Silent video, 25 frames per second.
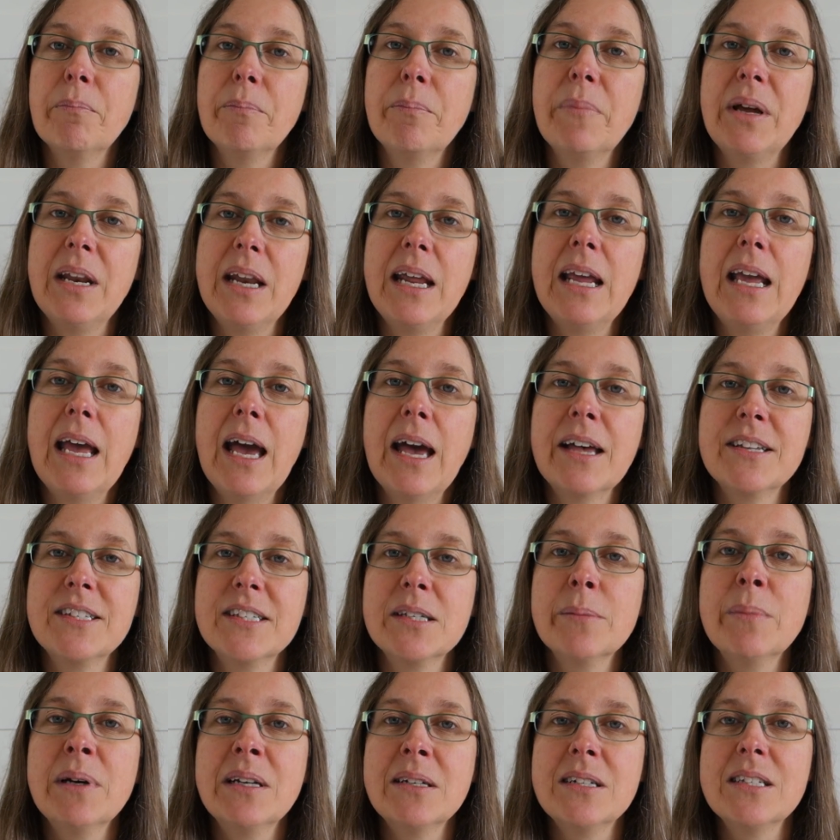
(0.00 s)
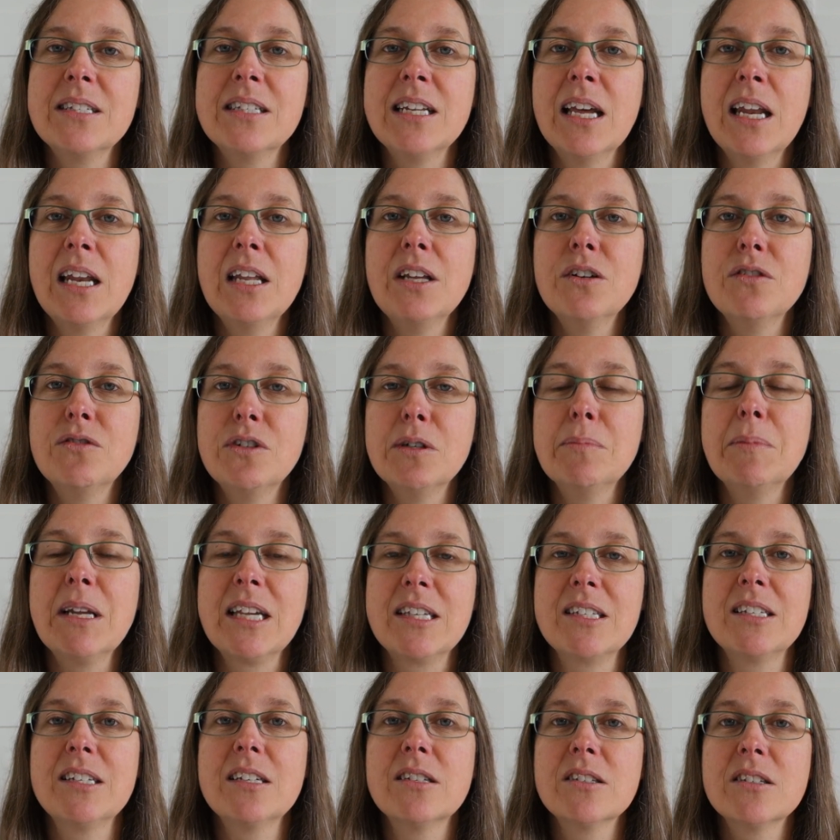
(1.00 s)
but he has some understanding of
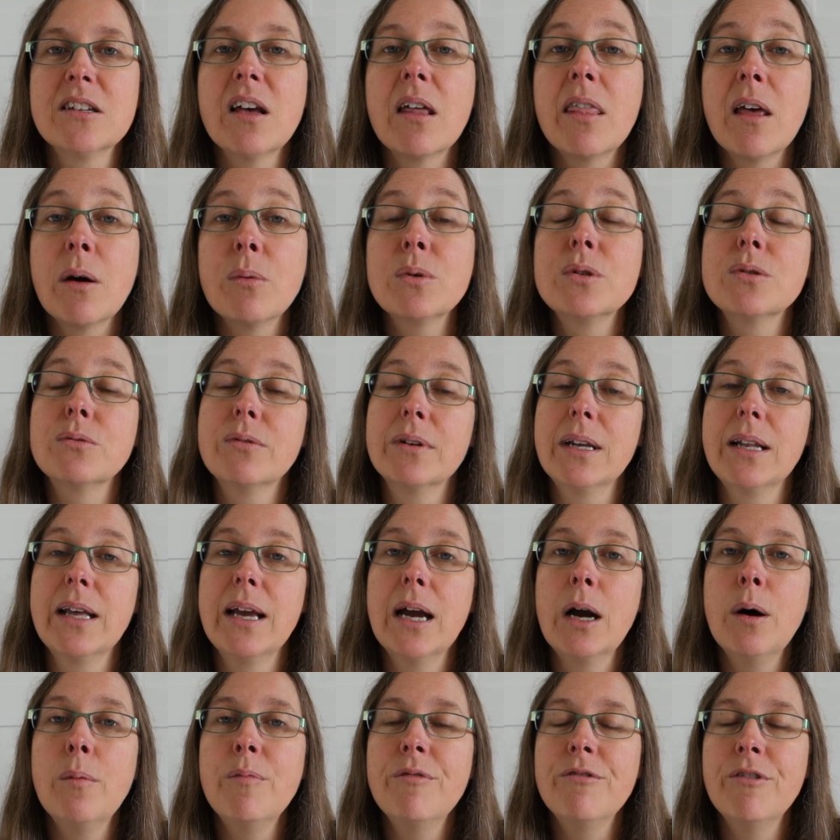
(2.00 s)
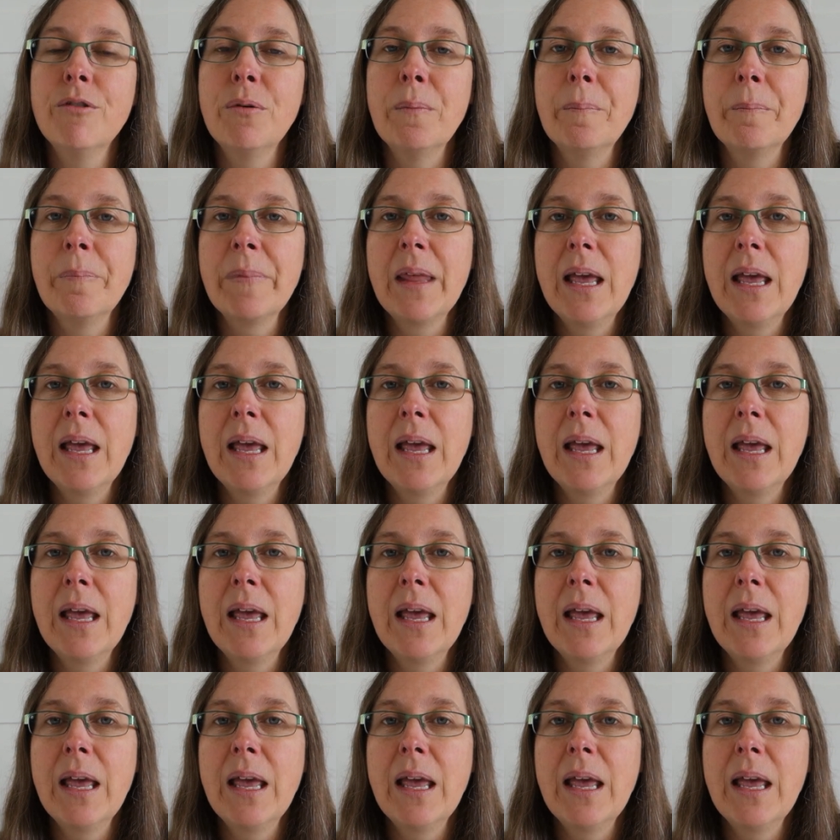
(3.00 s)
gymnastics, so that was really helpful.